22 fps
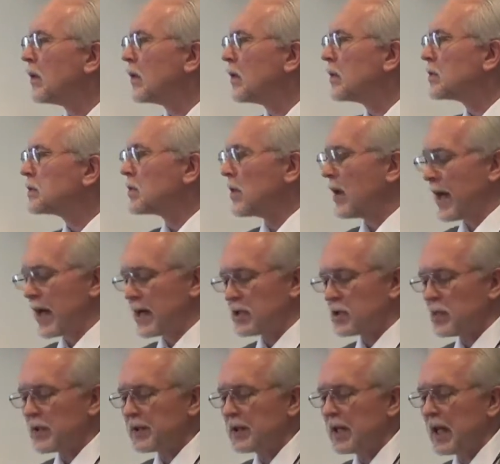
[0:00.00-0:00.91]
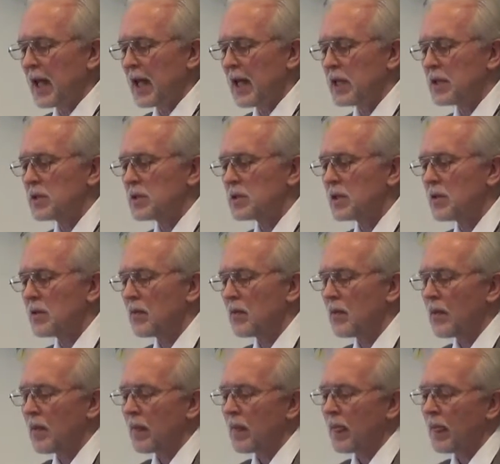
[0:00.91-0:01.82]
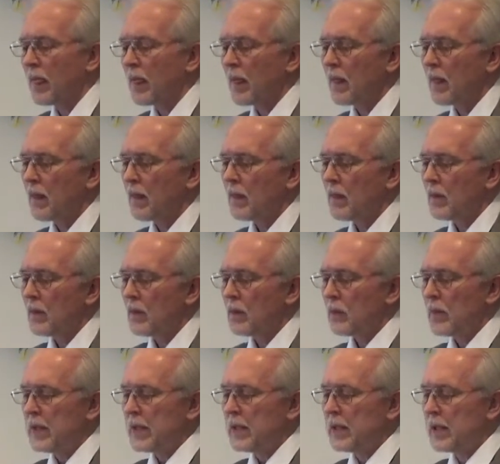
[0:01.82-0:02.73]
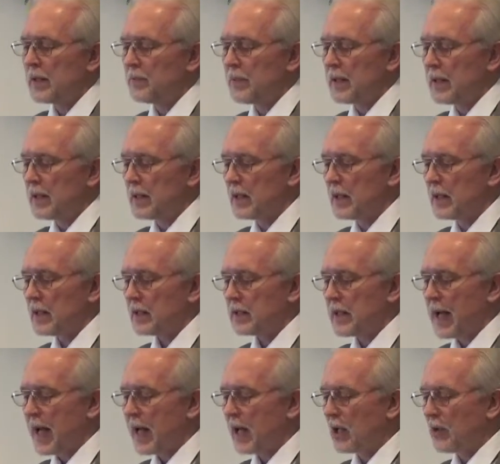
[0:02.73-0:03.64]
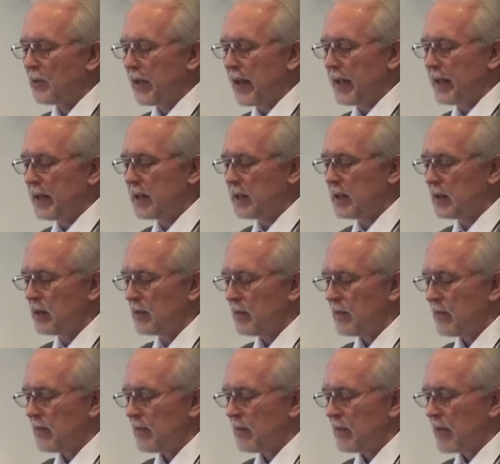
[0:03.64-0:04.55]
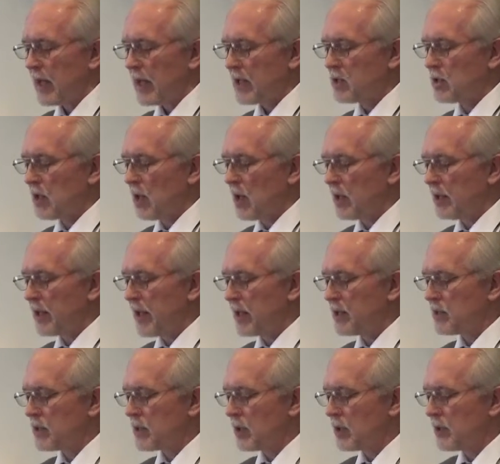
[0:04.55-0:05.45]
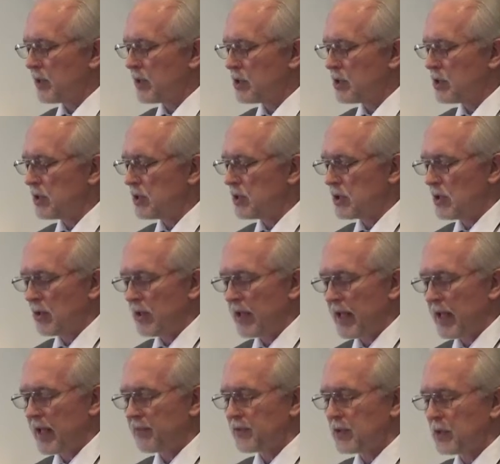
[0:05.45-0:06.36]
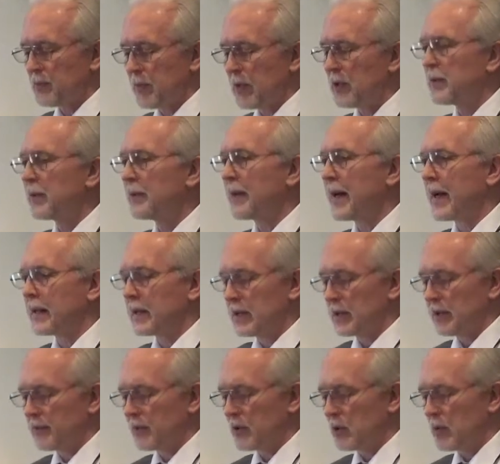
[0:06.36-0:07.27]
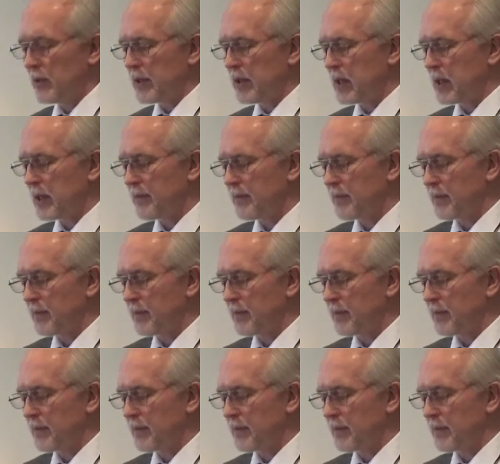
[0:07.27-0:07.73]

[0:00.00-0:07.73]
So as with gays, we can be tolerated as long as the Christians don't have to be reminded of who we are.